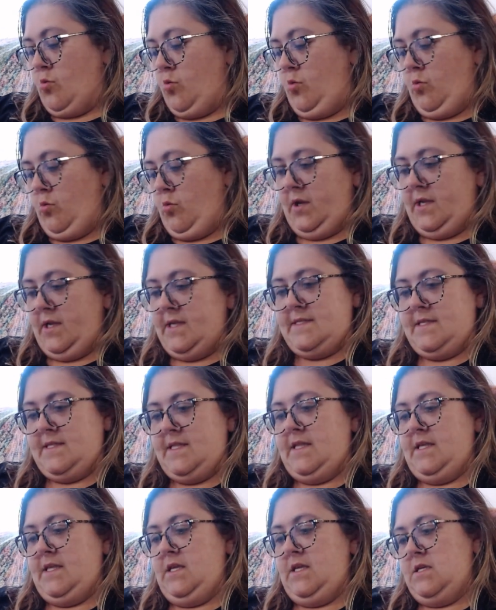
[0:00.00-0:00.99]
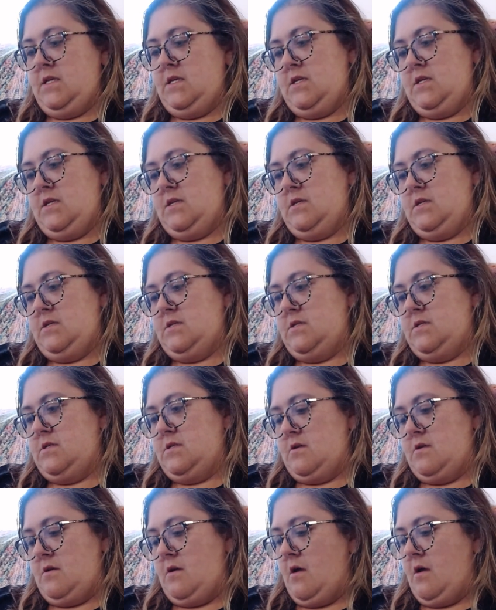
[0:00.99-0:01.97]
Ooh, what is this?
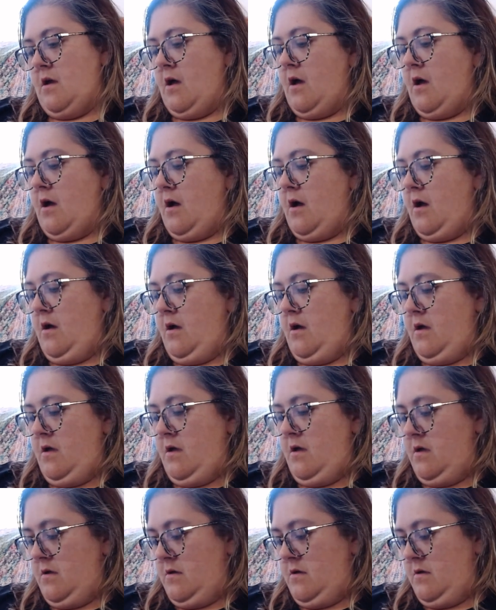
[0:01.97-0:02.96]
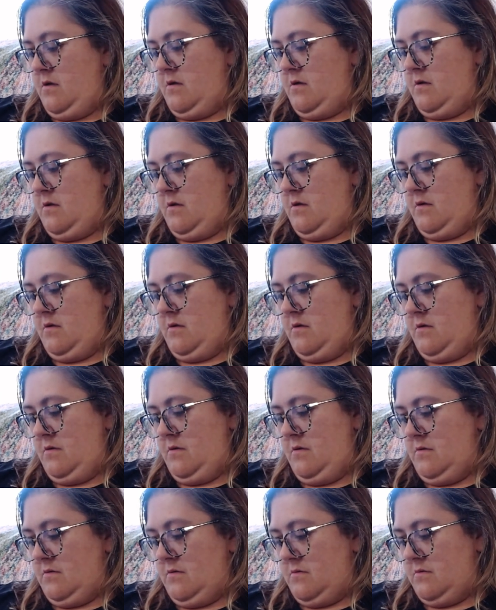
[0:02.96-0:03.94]

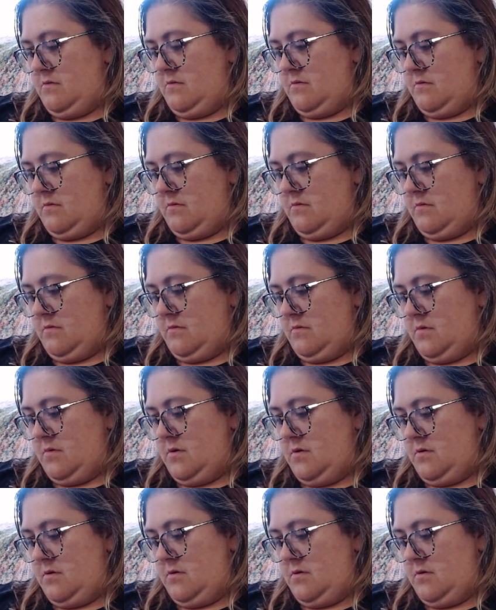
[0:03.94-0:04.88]
Oh.